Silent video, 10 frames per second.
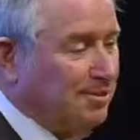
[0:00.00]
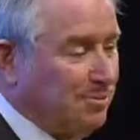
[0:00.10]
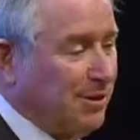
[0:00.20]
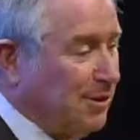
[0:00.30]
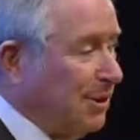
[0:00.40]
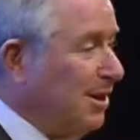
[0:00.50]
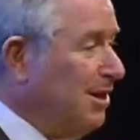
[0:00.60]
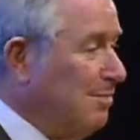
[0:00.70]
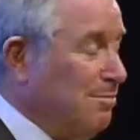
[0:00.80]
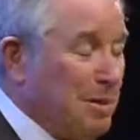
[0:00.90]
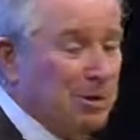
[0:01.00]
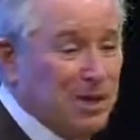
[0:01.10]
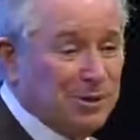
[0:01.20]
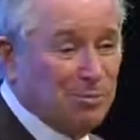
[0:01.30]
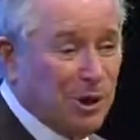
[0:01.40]
I'm figuring maybe he
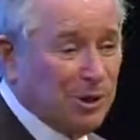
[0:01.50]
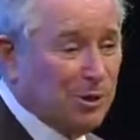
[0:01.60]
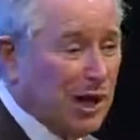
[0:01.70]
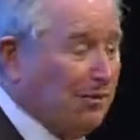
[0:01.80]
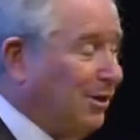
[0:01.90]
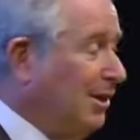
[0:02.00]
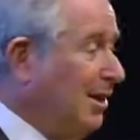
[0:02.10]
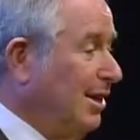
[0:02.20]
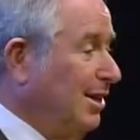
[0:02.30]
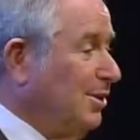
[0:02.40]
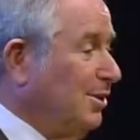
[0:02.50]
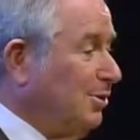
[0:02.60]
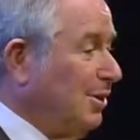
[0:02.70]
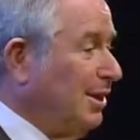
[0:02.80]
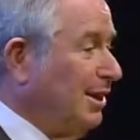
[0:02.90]
doesn't want to travel.
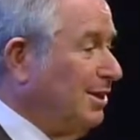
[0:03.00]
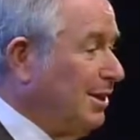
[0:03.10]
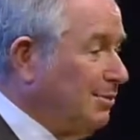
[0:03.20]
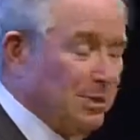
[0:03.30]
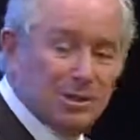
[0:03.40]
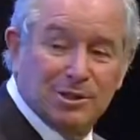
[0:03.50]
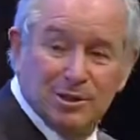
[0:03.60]
So I said, "Let's